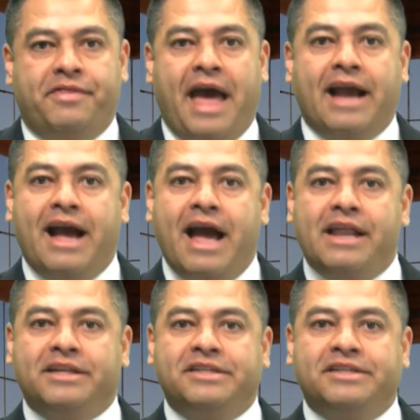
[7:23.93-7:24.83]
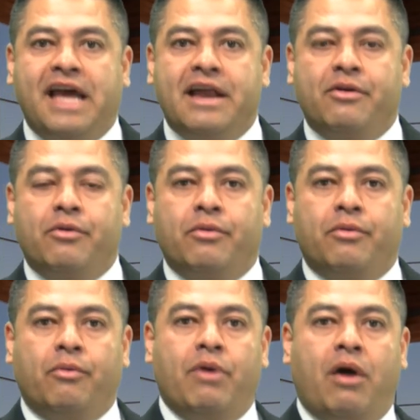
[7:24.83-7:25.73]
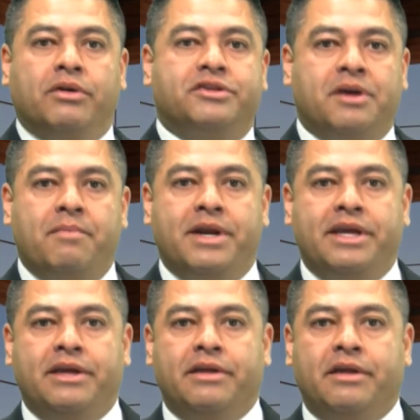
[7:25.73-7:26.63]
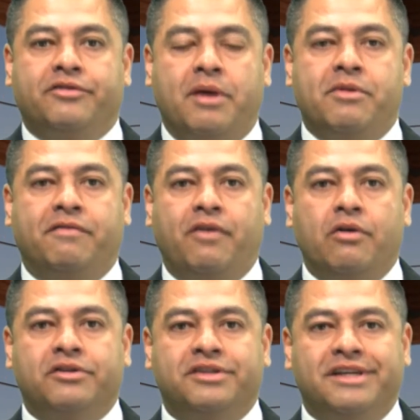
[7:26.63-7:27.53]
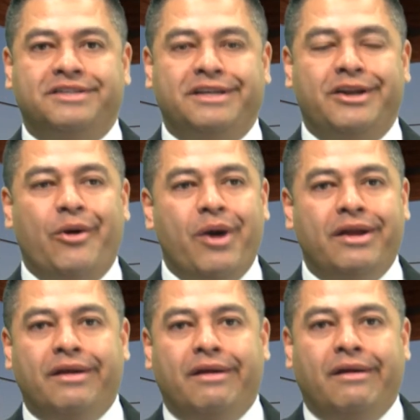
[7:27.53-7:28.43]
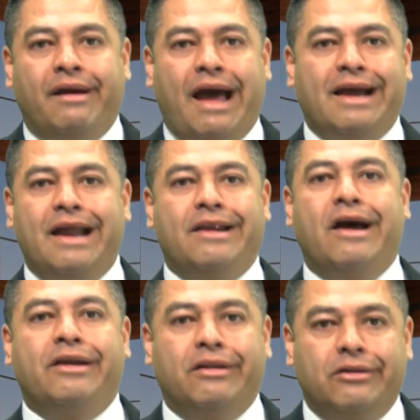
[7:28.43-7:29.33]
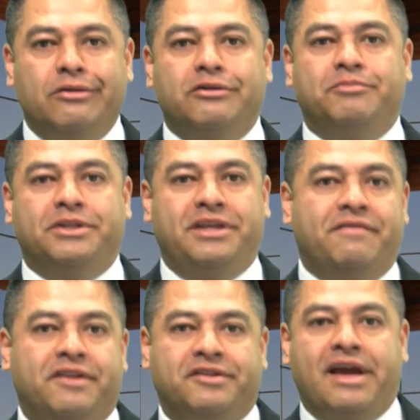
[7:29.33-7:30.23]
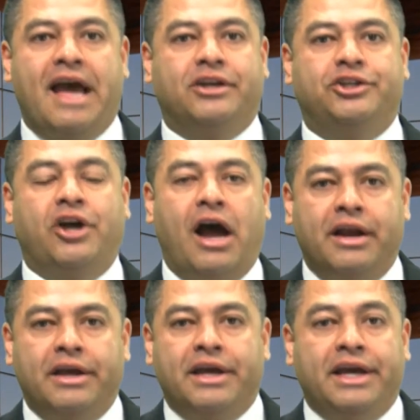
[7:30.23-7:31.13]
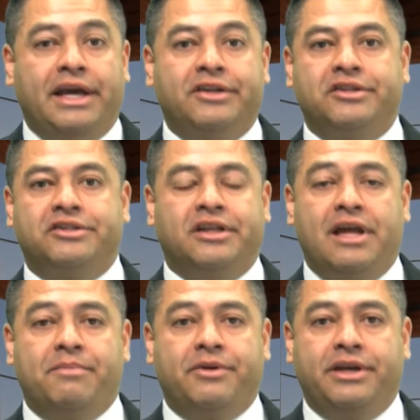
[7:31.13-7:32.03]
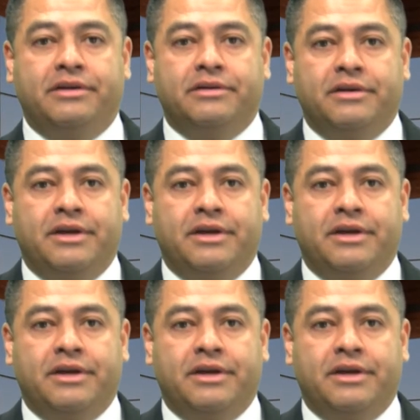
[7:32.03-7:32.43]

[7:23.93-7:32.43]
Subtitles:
That kind of set well with some of the voters, and they said, you know what? I got nothing to lose, but give this guy a shot. He's a celebrity.